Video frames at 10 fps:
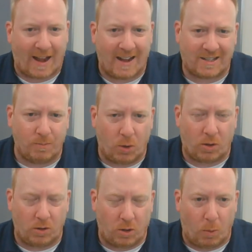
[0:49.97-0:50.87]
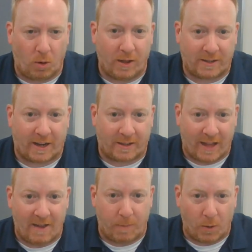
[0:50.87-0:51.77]
I guess look more or less like
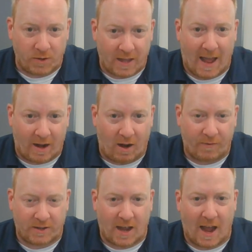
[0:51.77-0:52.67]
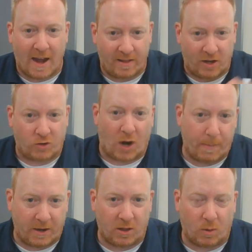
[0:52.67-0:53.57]
lifeboats that hang off the side, and they
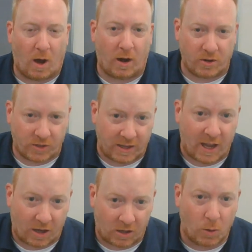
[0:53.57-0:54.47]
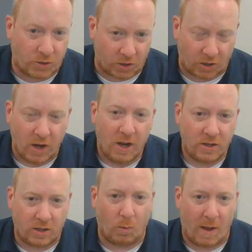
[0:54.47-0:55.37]
drop into the water so they can get closer
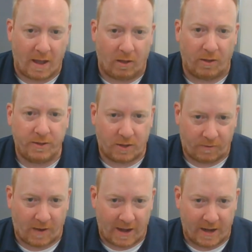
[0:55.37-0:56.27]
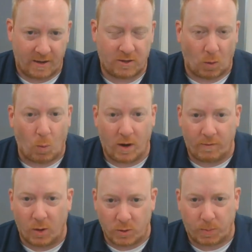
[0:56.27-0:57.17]
to the whale to fight it. So one
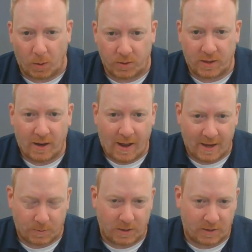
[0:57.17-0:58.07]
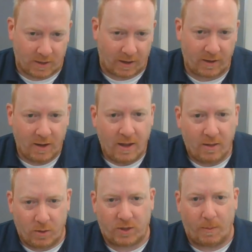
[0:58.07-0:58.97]
of those boats has been sunk.
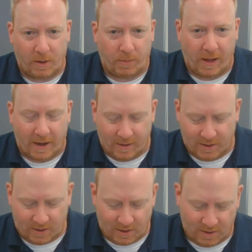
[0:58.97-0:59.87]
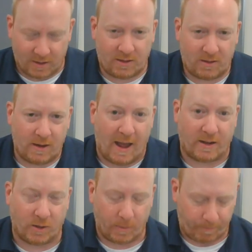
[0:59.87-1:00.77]
Those come into play in this
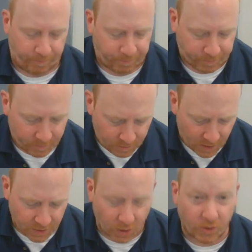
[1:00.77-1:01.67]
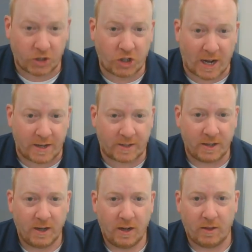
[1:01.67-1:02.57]
excerpt. So the chase,
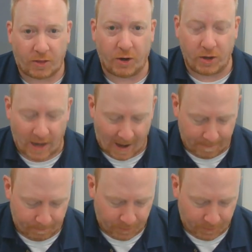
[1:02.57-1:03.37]
the third day.